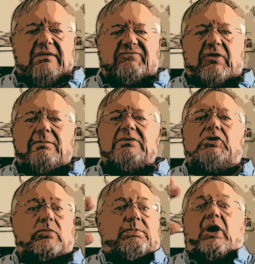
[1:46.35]
from
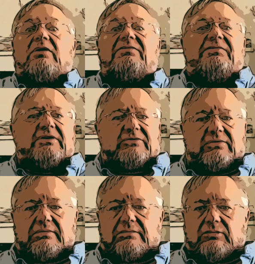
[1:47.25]
your perfect,
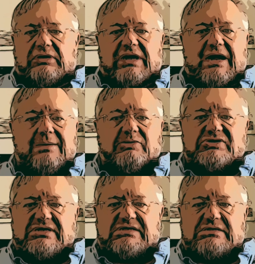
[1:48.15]
reliable
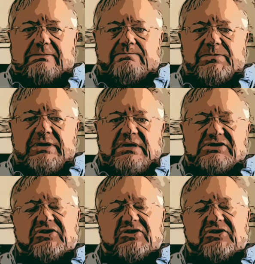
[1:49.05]
system. So